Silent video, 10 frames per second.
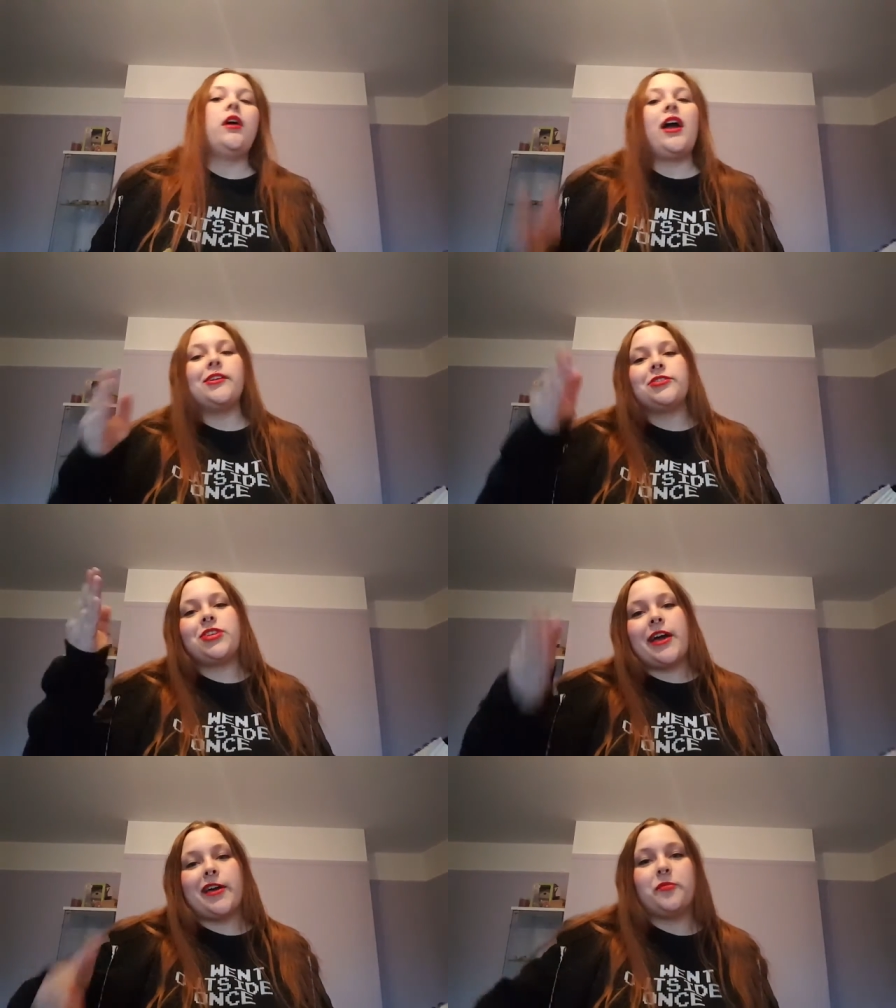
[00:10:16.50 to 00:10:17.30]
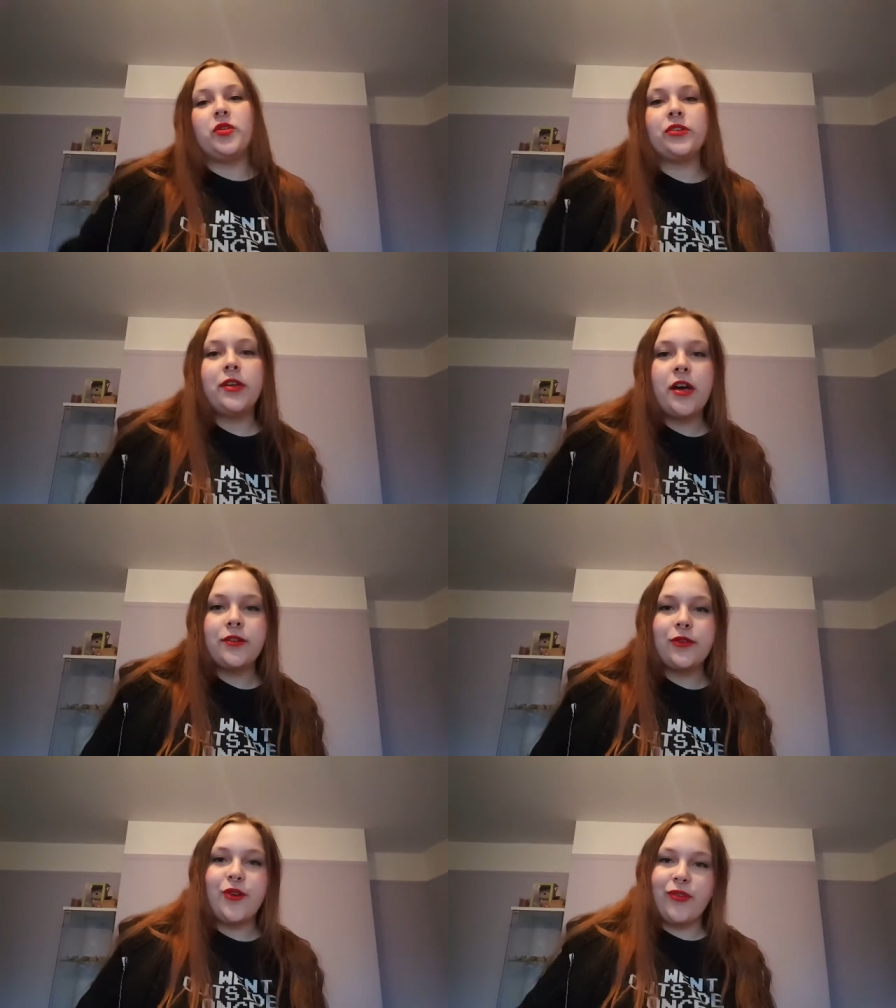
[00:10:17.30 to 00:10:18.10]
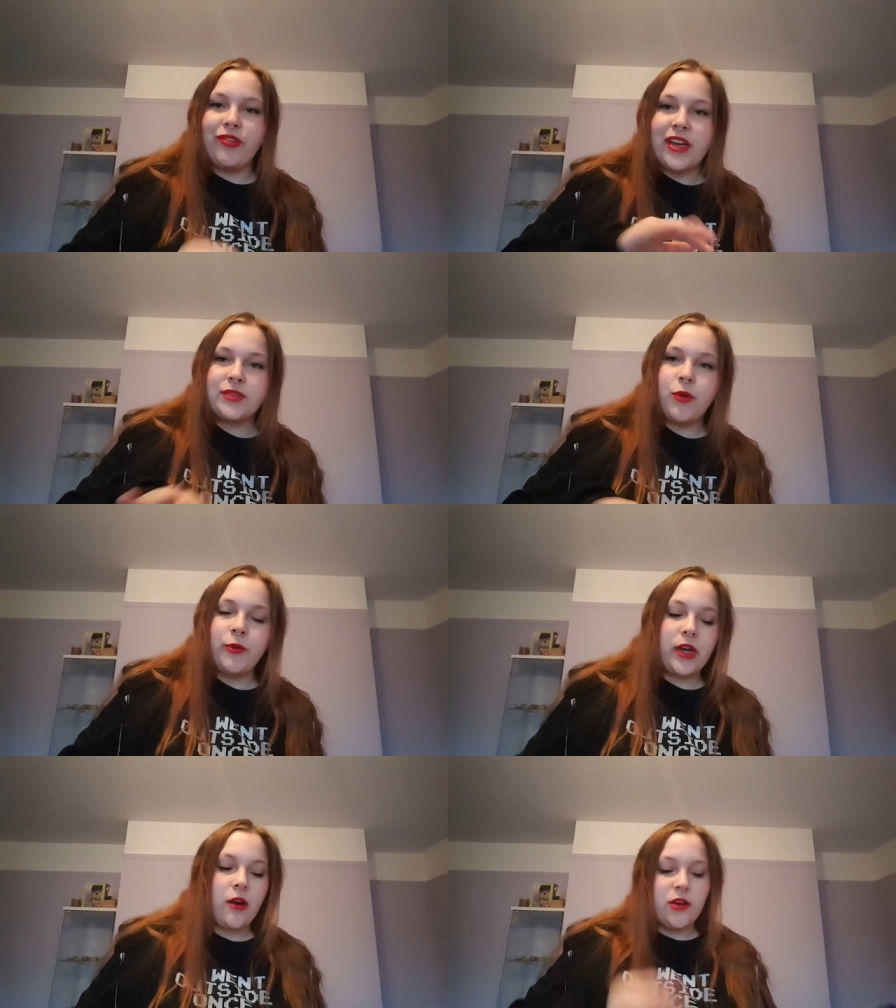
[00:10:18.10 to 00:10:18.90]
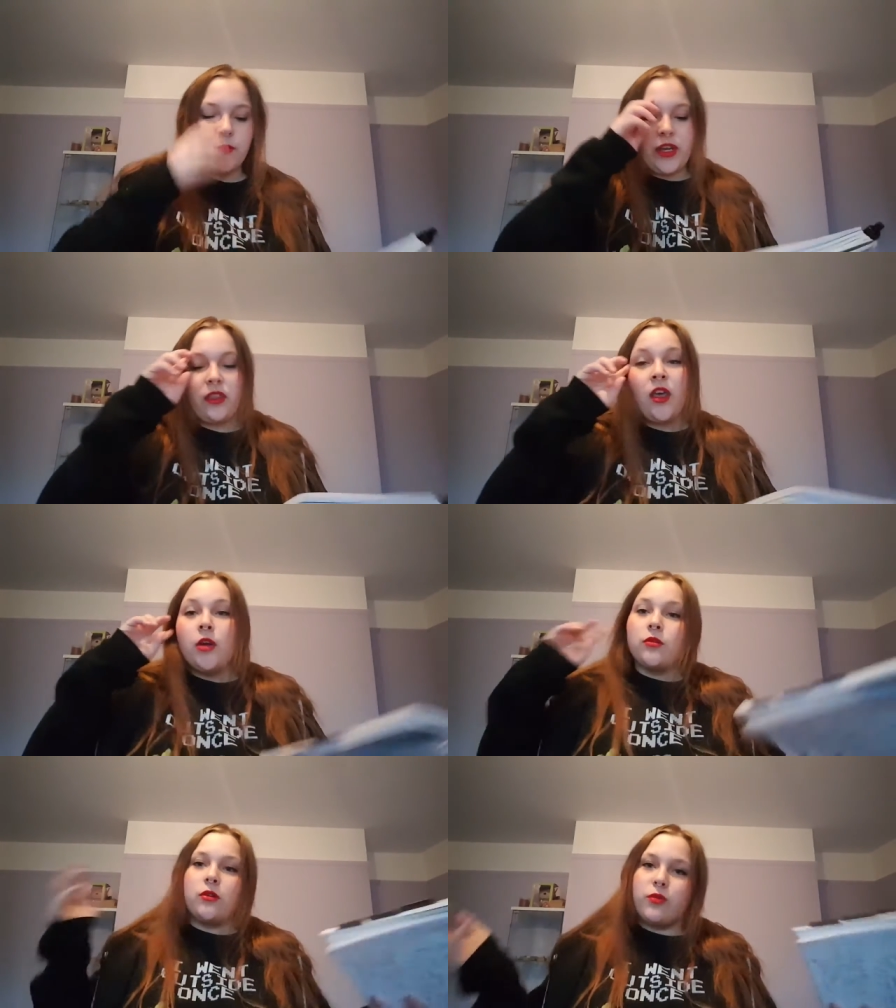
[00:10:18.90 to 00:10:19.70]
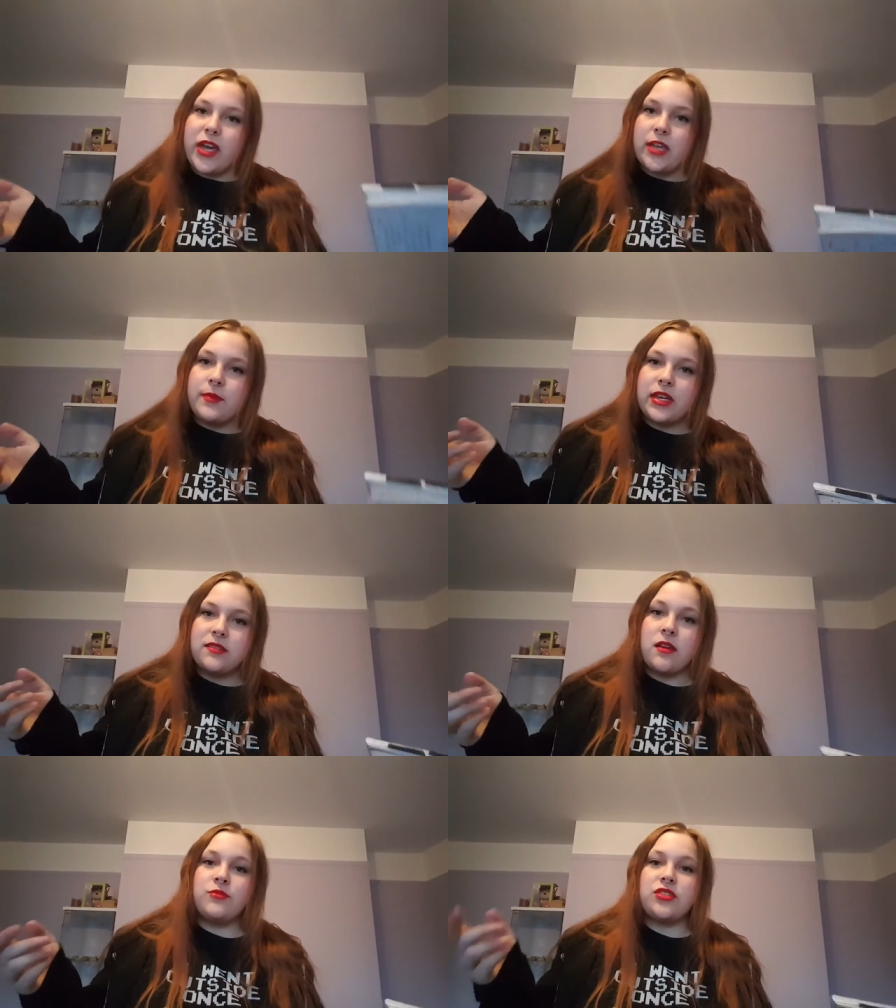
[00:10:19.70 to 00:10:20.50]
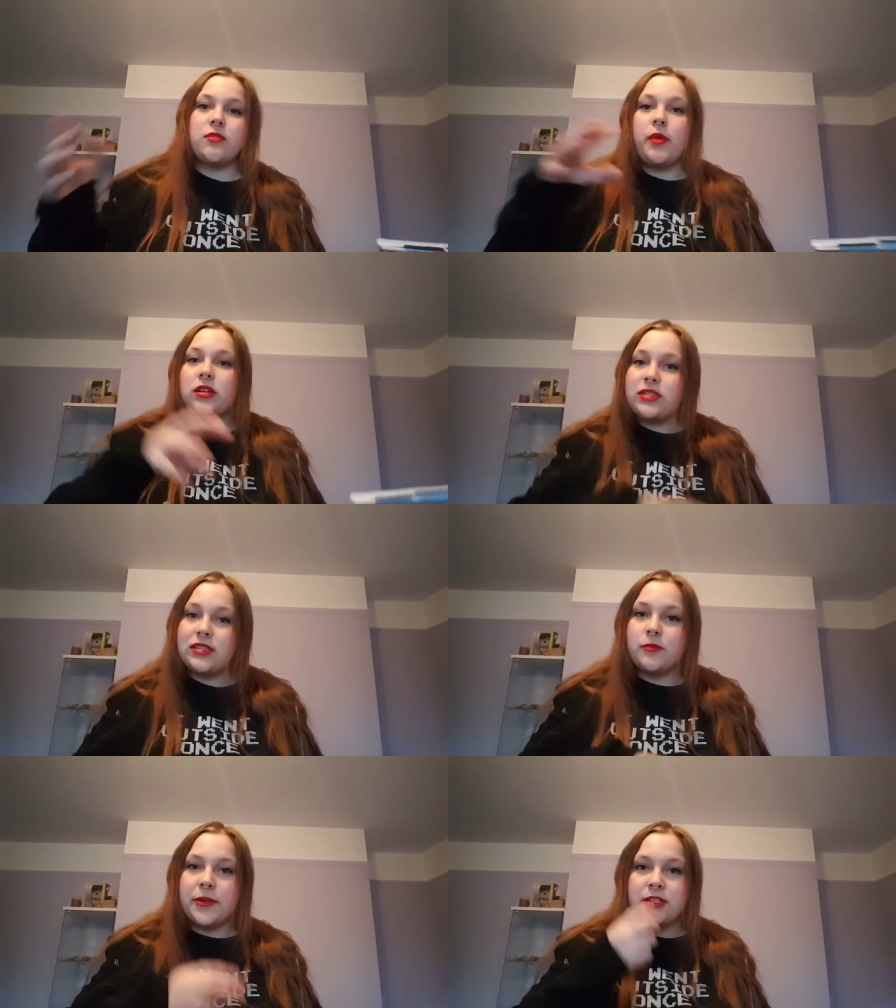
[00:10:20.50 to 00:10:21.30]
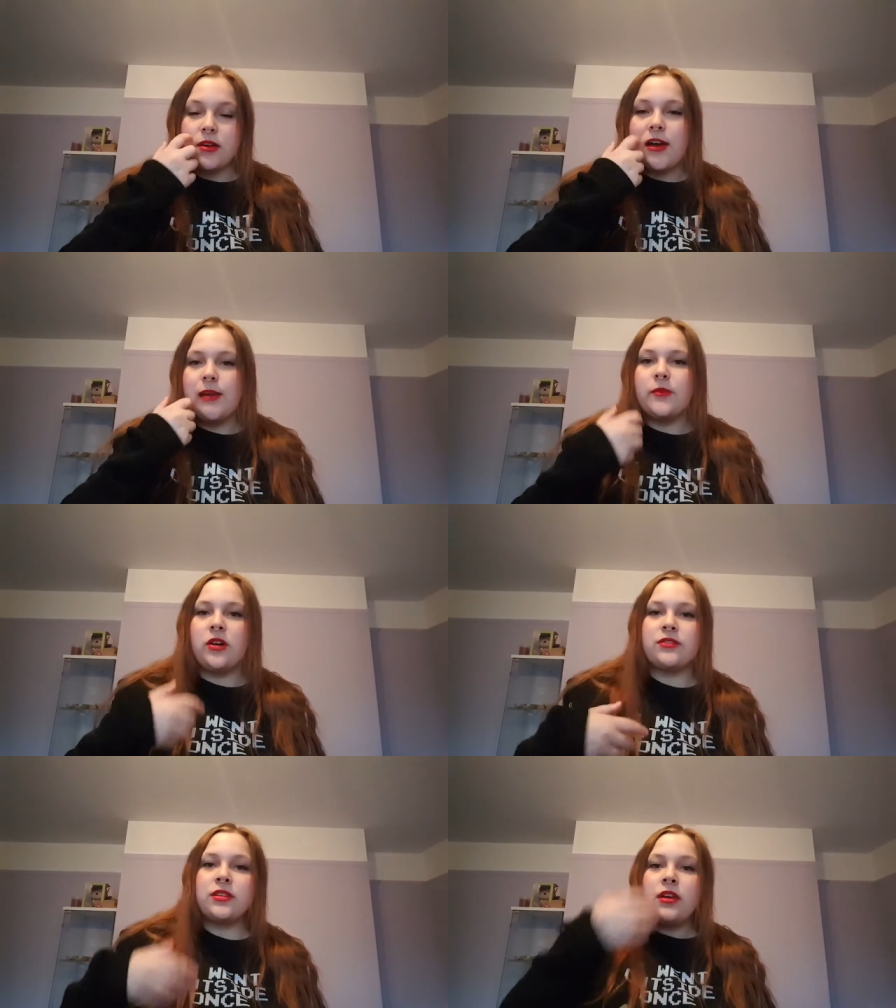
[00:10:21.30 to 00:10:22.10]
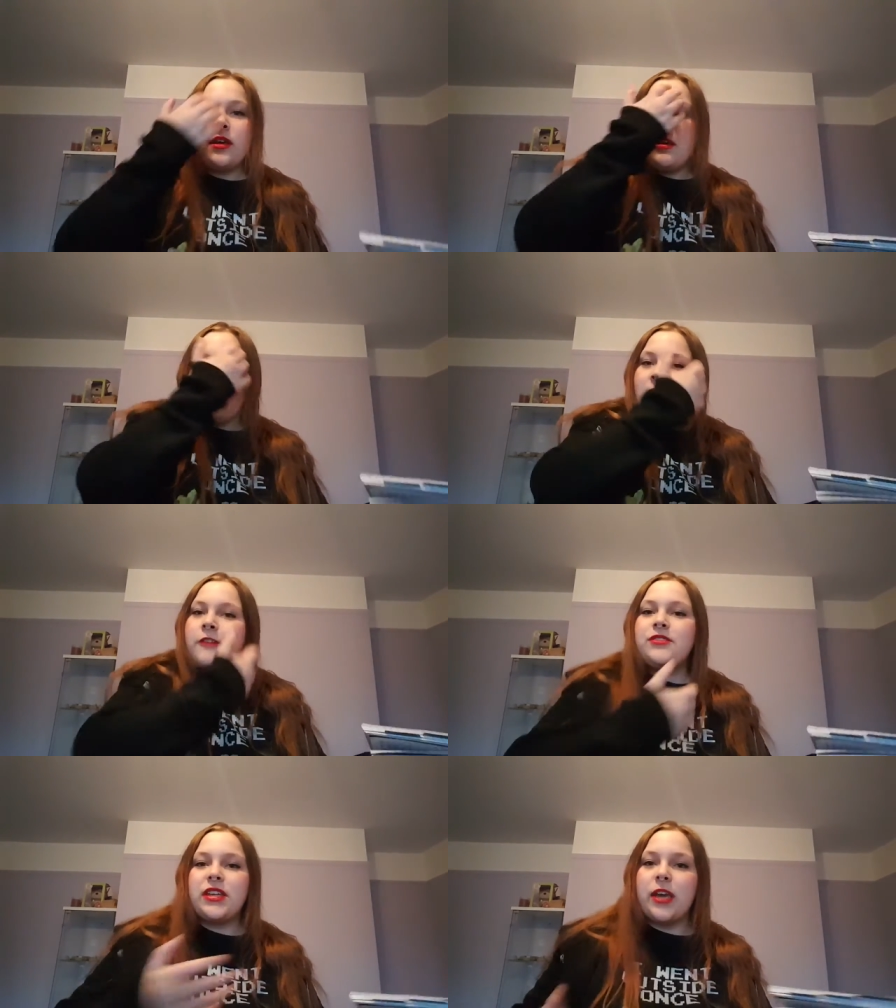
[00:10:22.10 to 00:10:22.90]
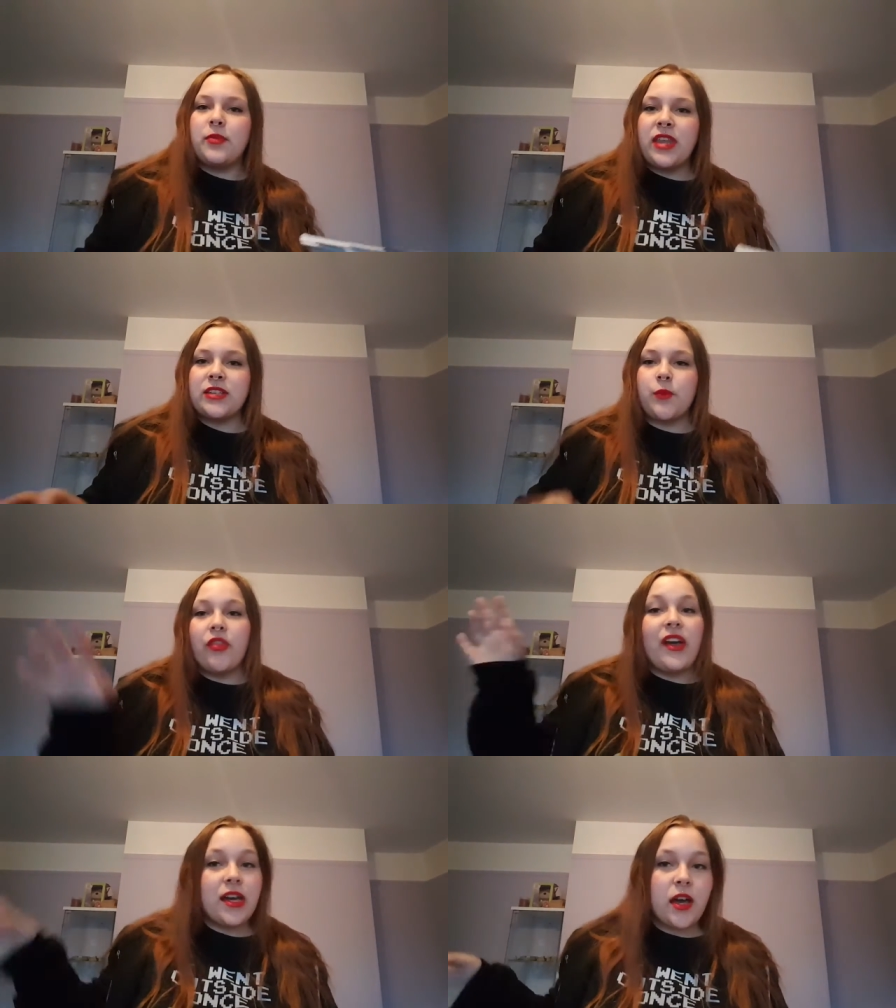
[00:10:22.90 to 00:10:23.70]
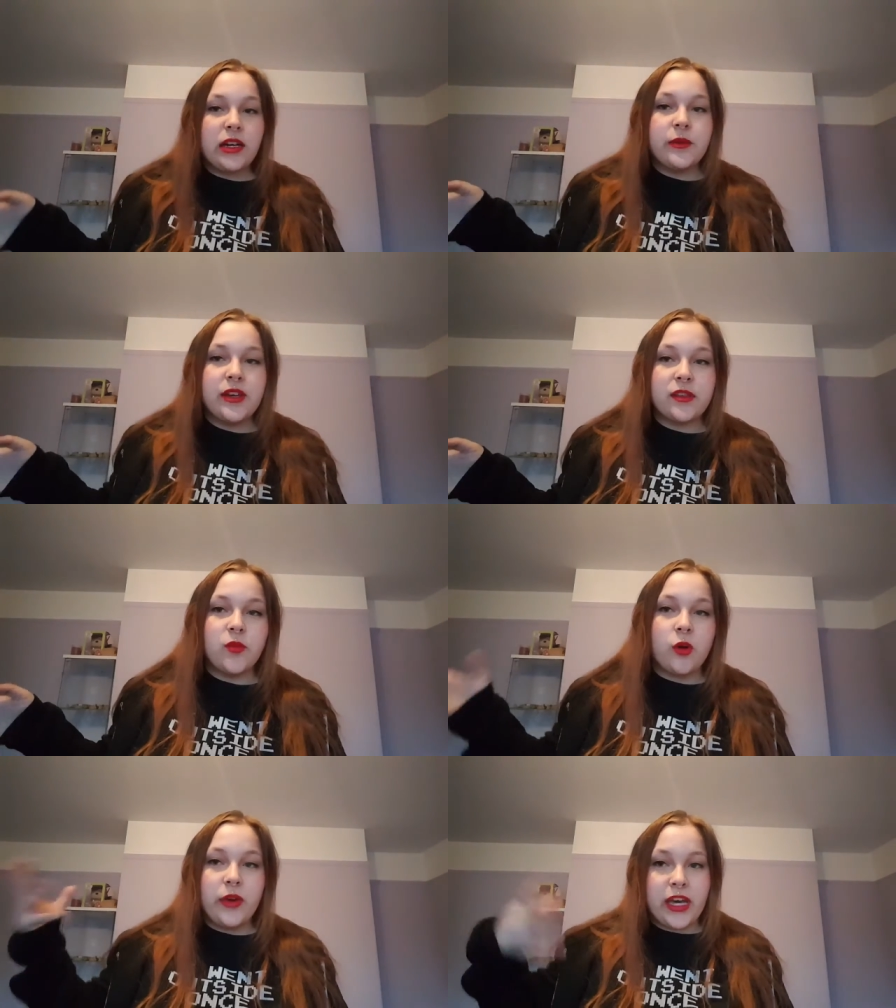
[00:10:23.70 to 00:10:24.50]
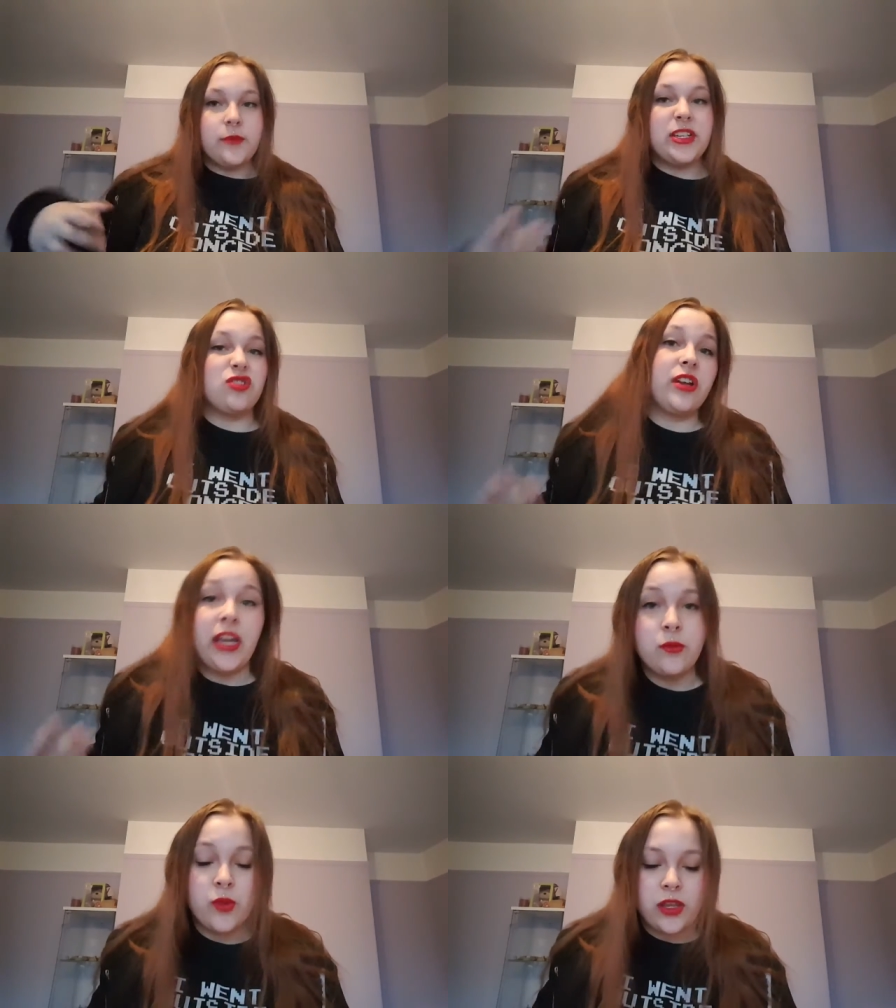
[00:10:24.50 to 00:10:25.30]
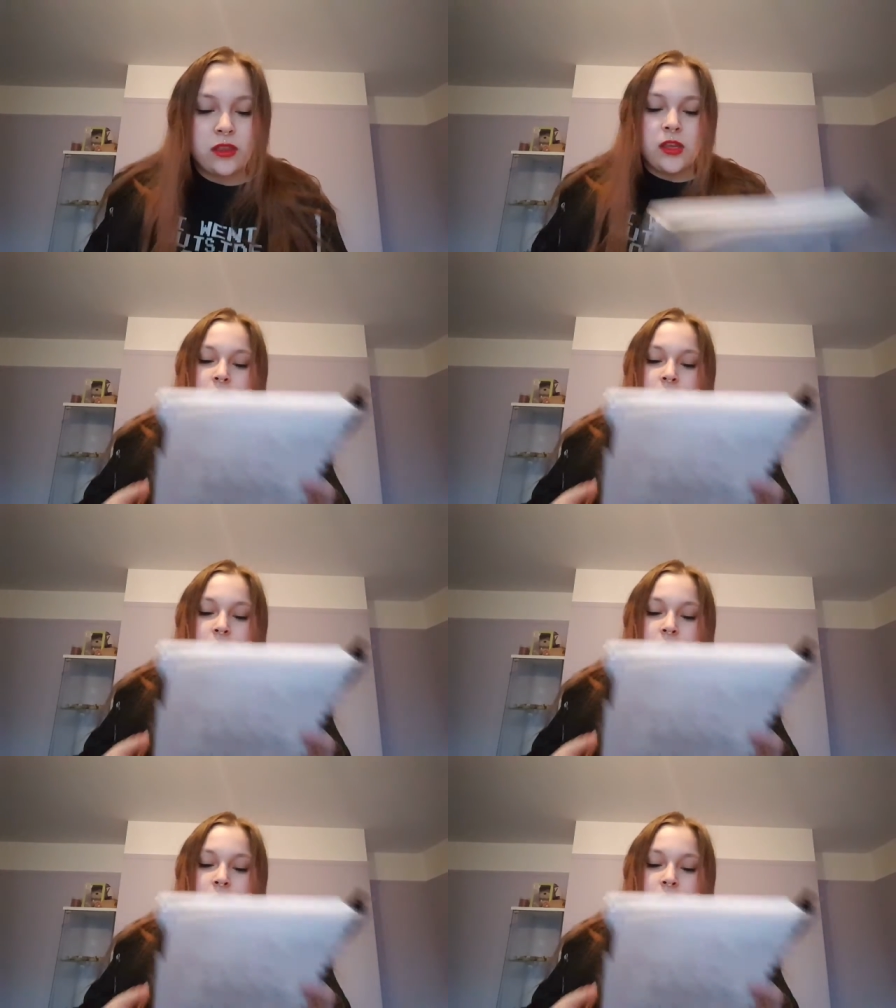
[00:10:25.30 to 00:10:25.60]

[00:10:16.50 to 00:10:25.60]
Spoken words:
Hashtag Booknerdathon, that's what we're going with. Not we, because I'm just a participant. I am not hosting it, but that's what they're going with and what we're going to be joining in with.